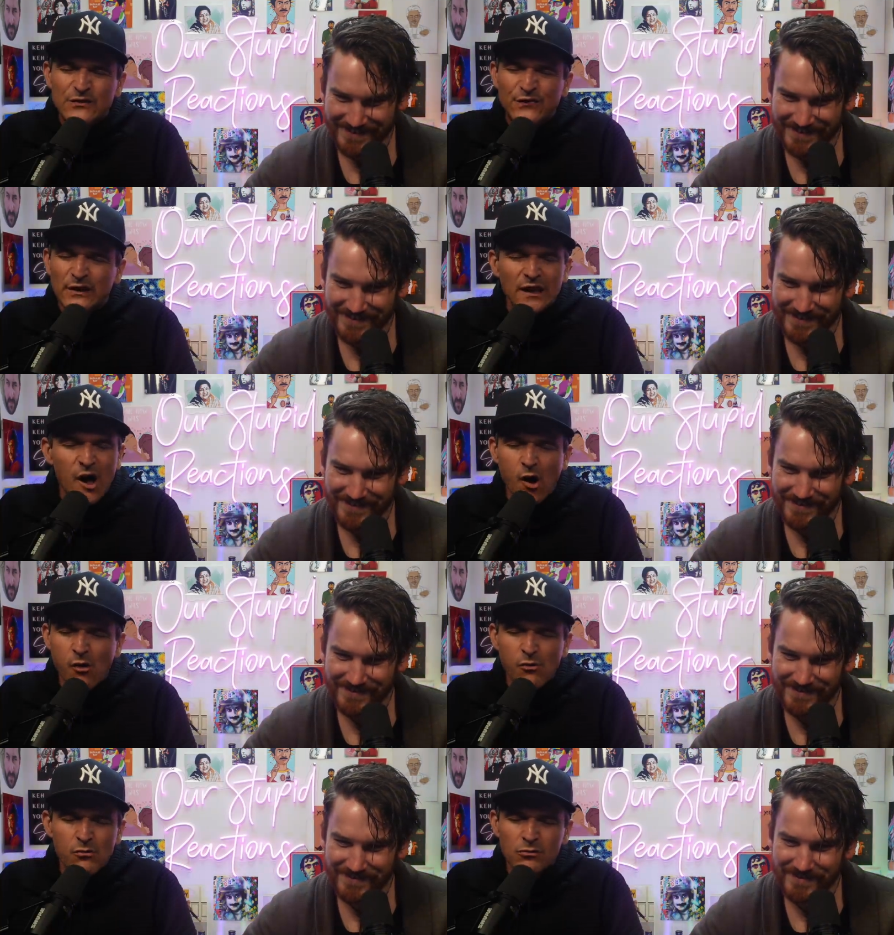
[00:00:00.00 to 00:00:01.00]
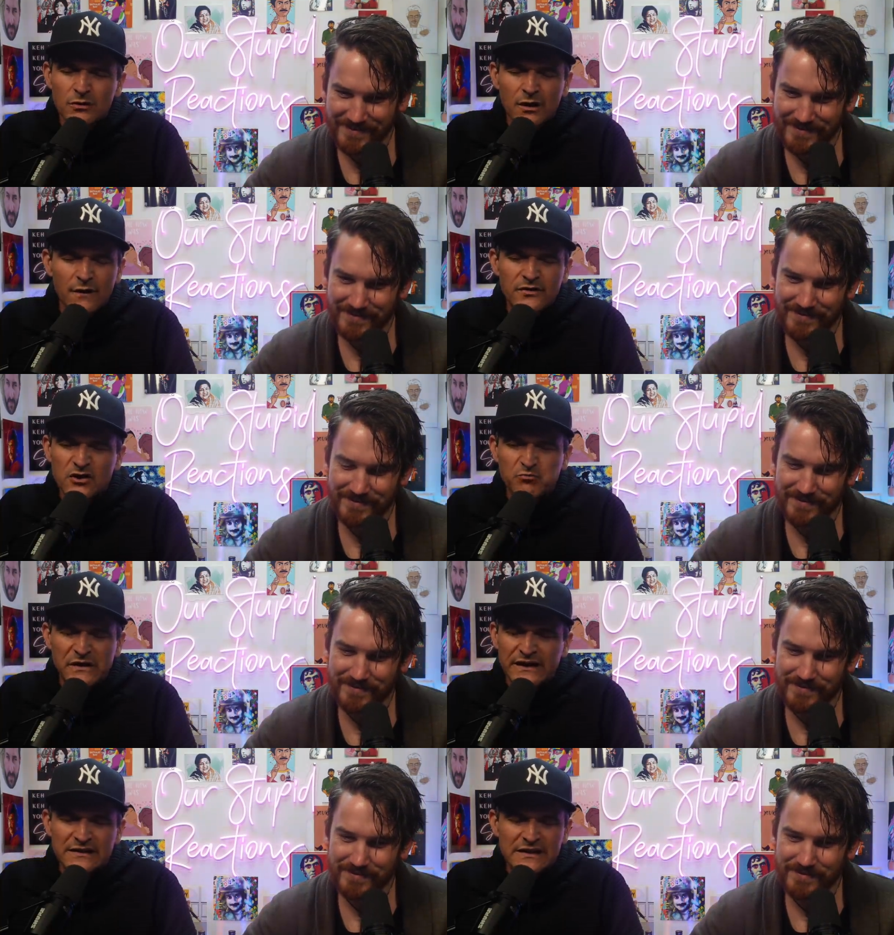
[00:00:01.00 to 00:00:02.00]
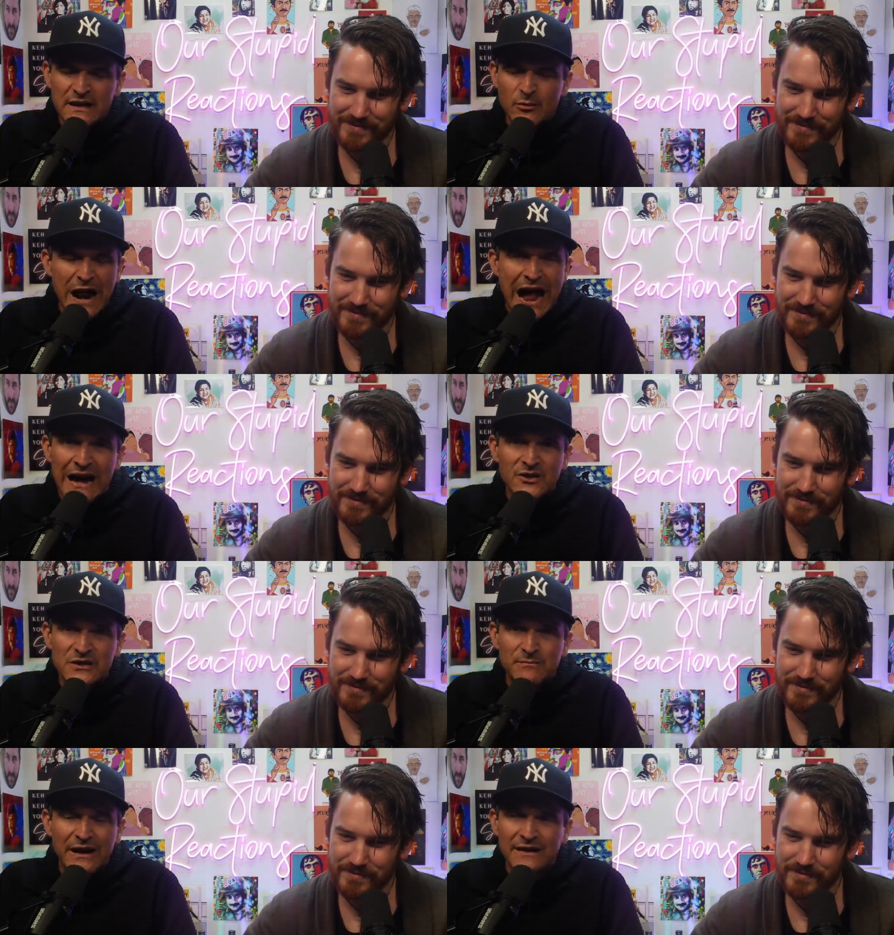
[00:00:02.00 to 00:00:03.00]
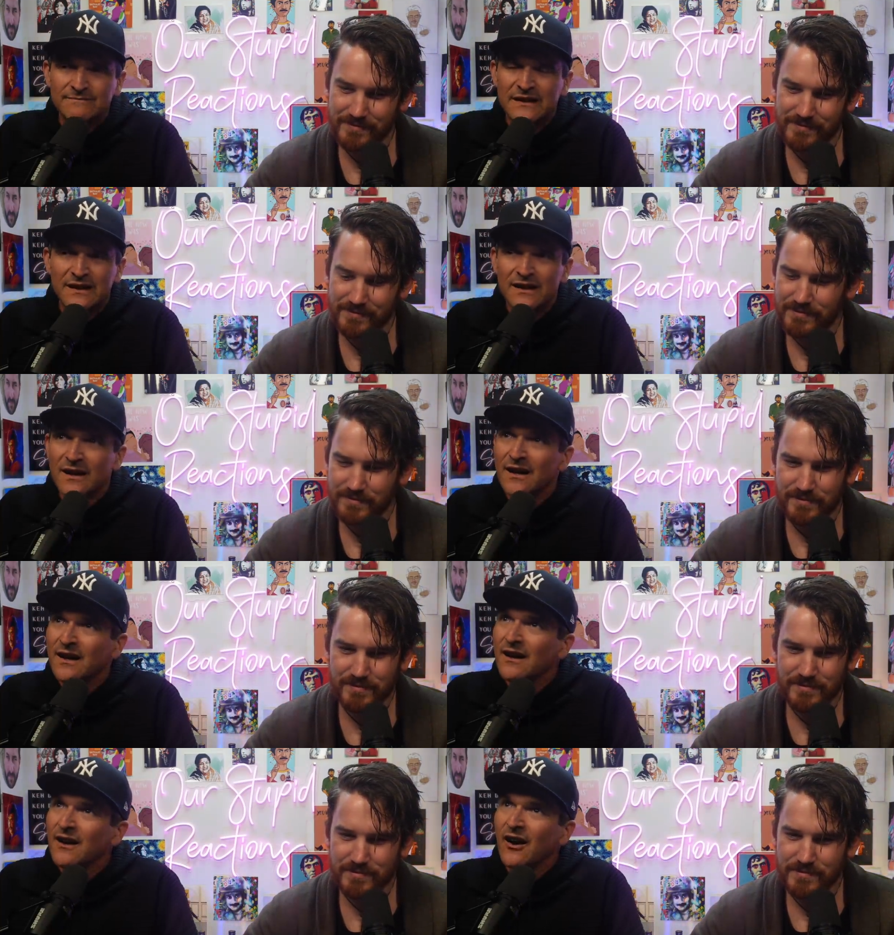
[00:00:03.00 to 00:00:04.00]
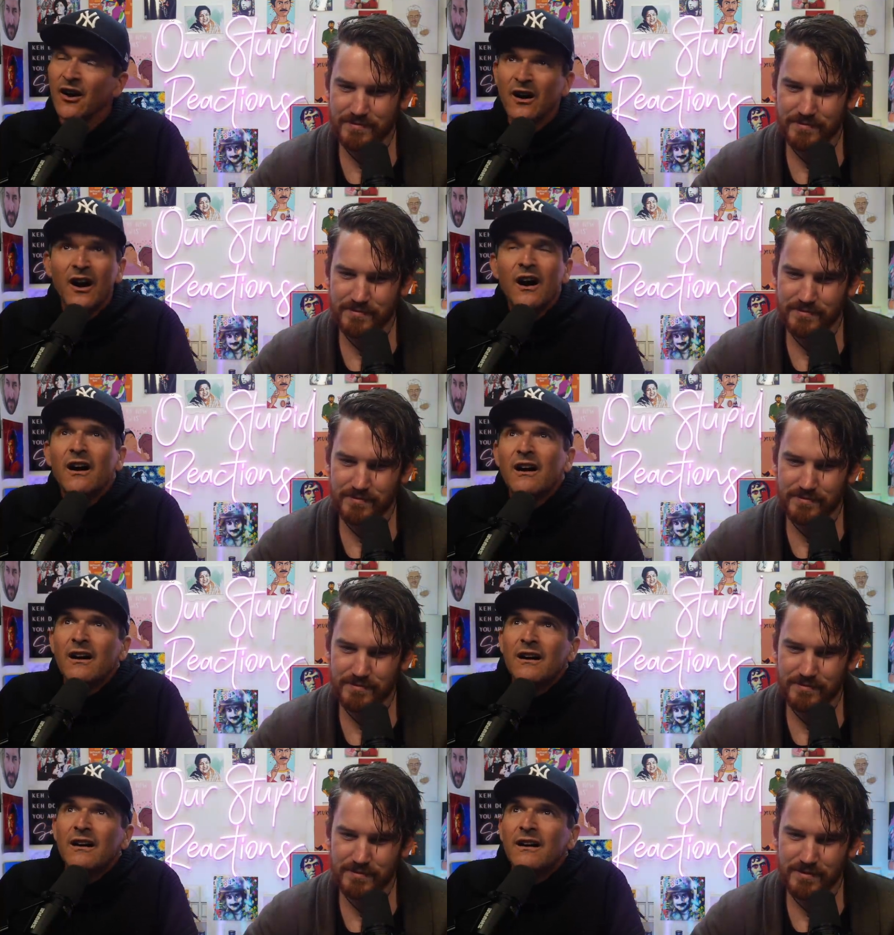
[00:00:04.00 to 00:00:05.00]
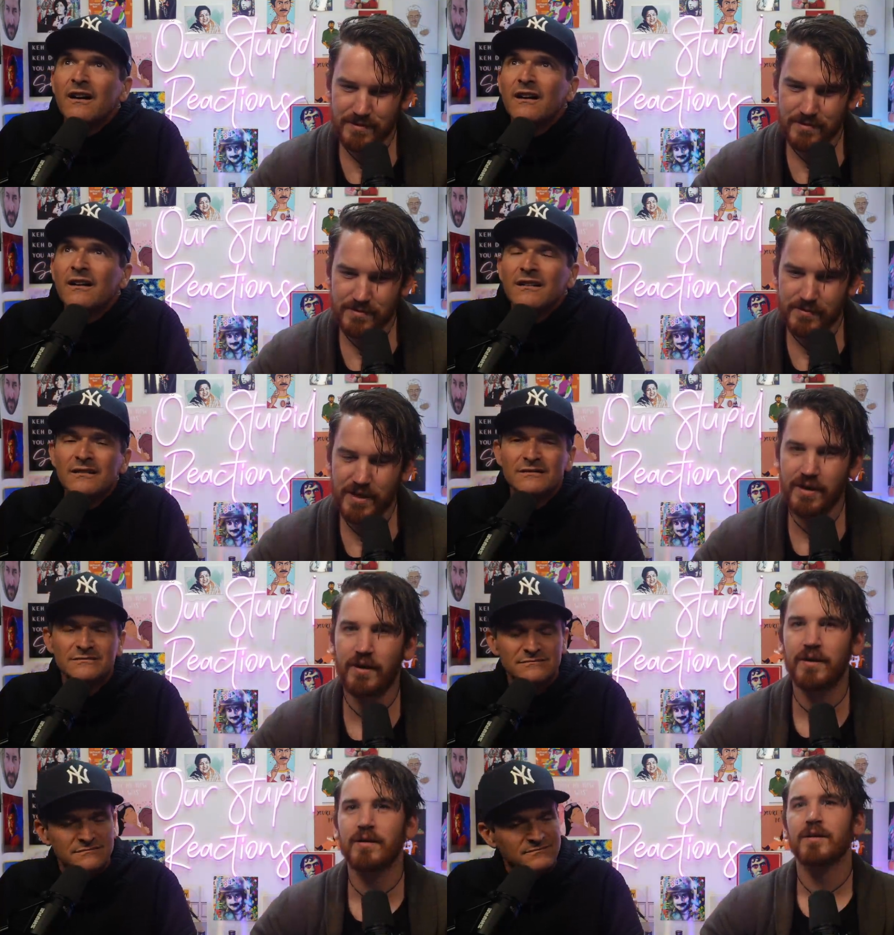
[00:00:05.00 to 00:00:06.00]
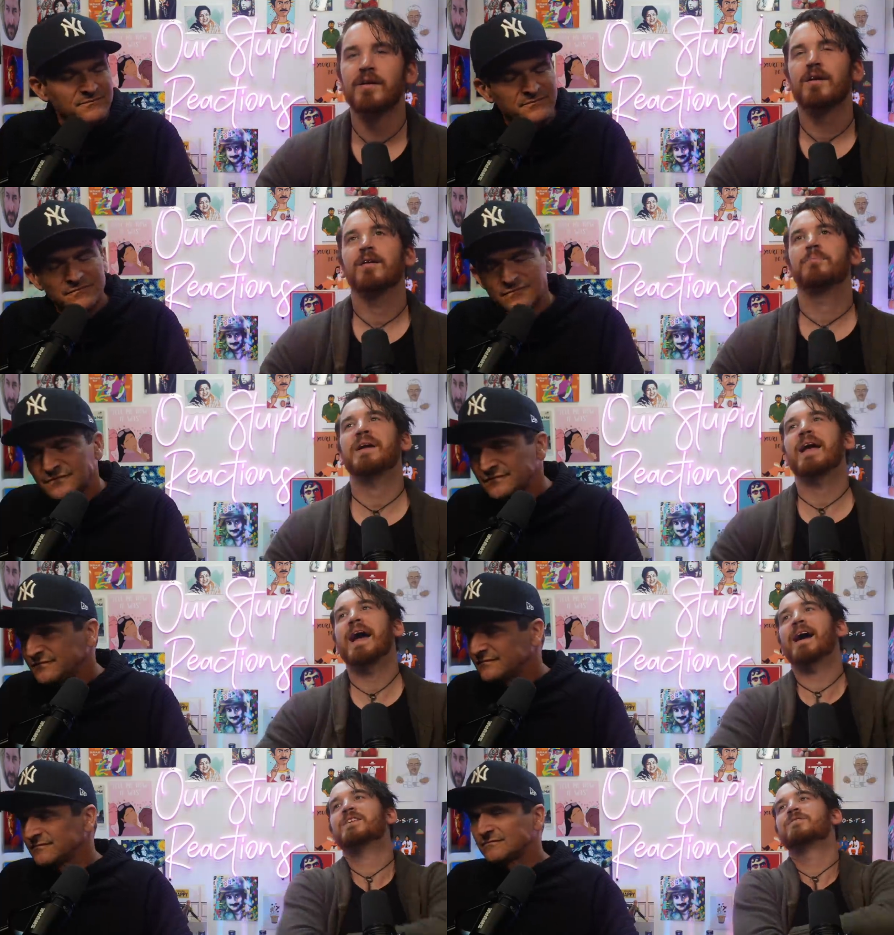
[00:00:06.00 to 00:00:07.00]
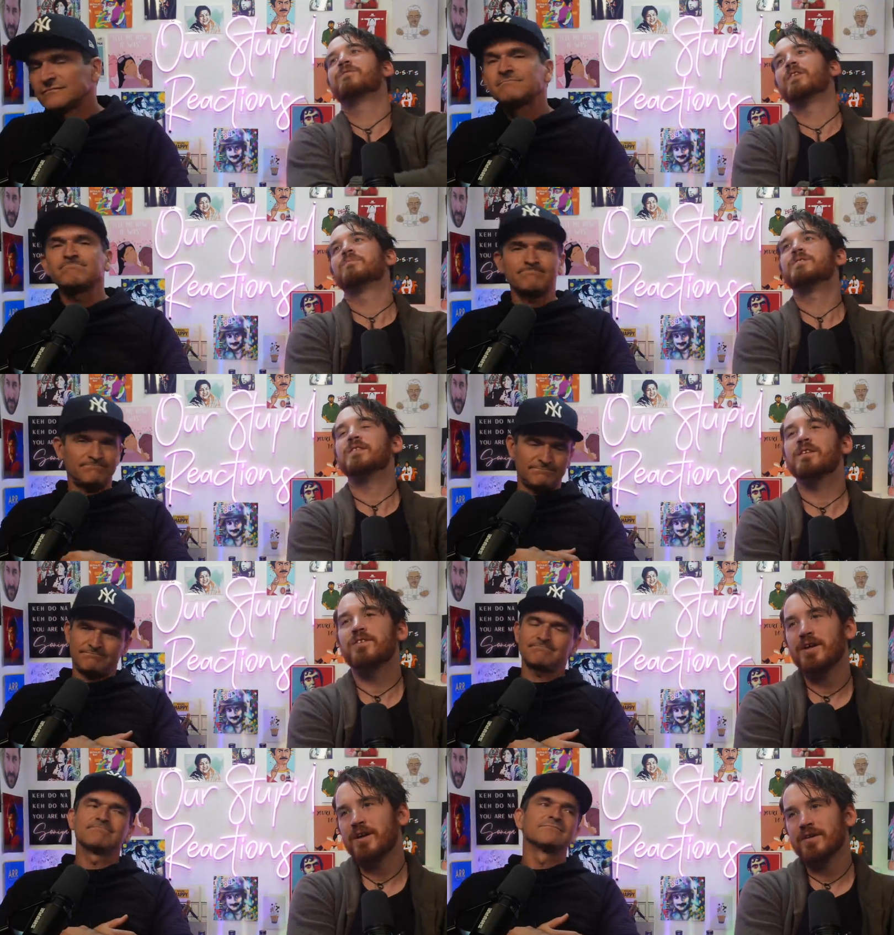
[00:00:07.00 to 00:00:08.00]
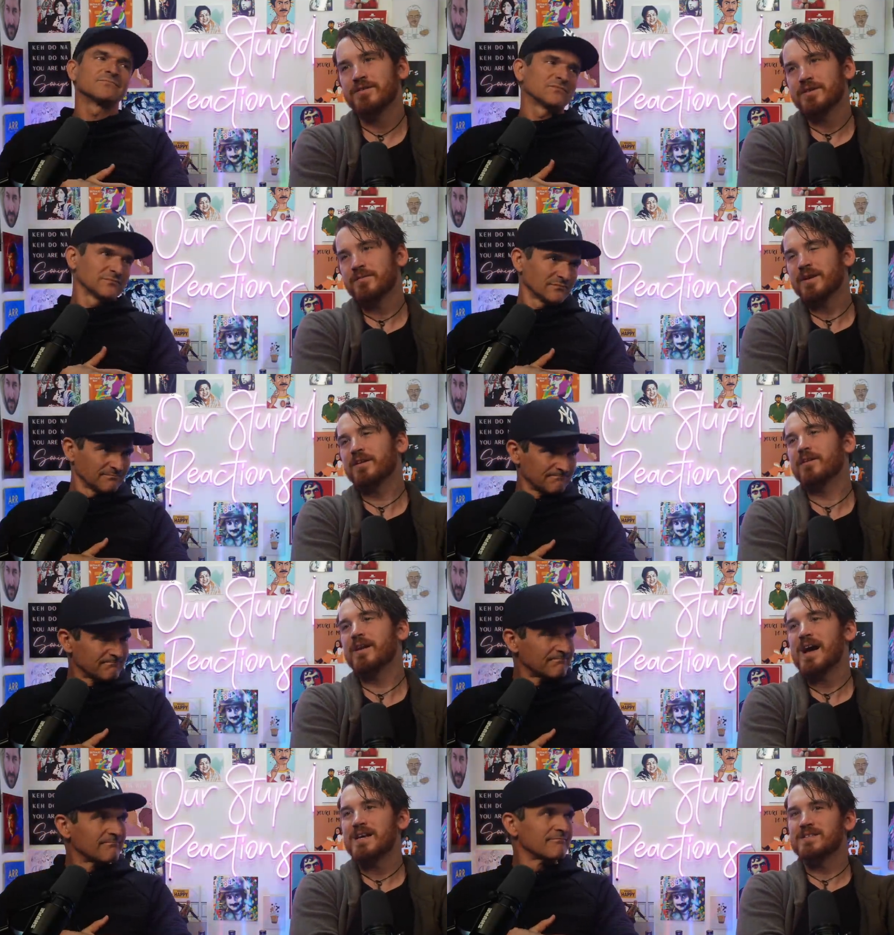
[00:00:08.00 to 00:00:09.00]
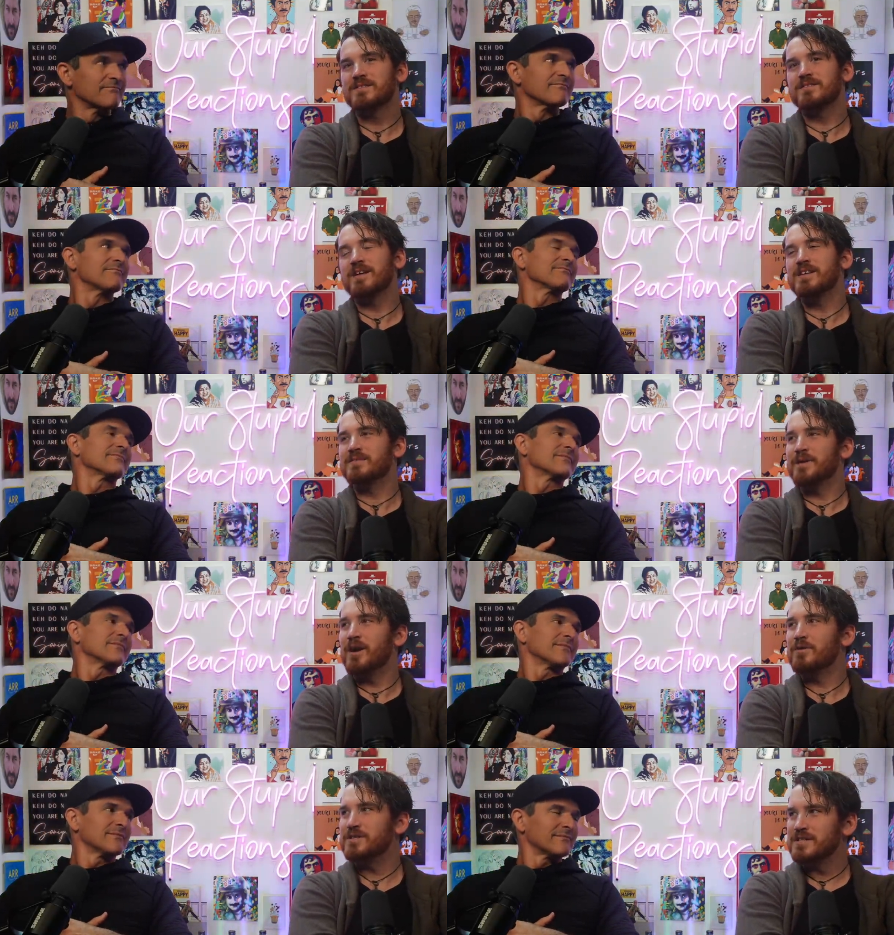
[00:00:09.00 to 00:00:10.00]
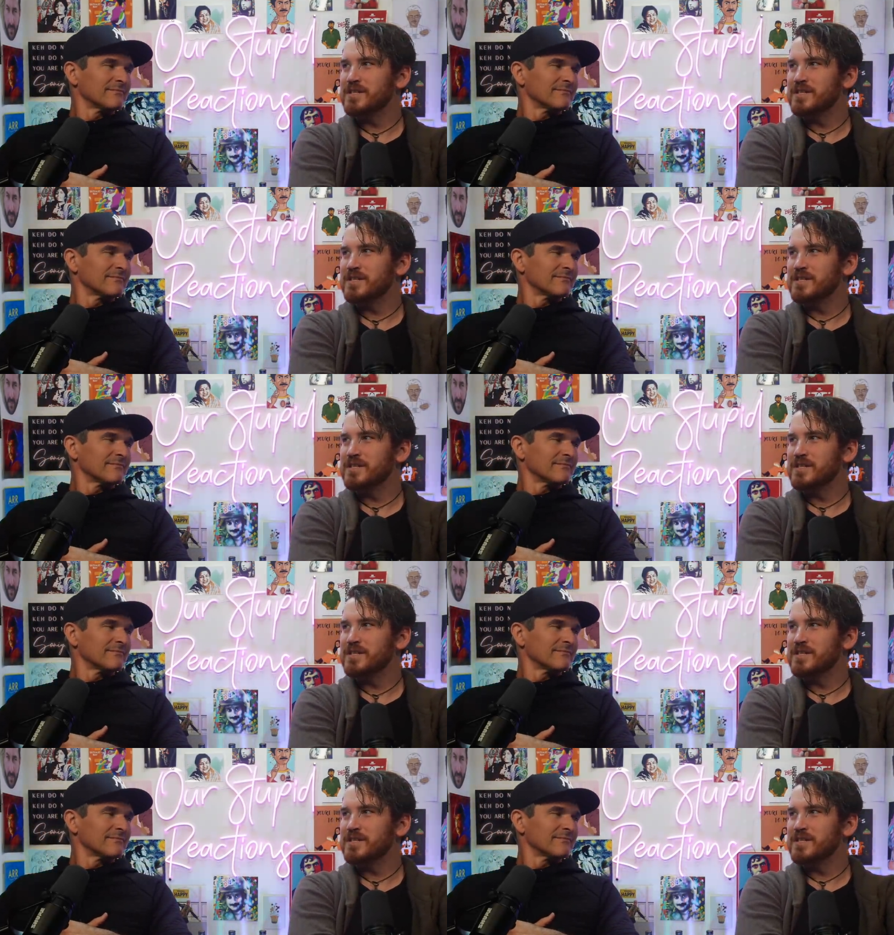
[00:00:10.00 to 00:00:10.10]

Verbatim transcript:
Speaker 1: flow of spring and summer action, man.
Speaker 2: Oh, so we get our, our big action films in the theaters, and then we get our nice intimate O T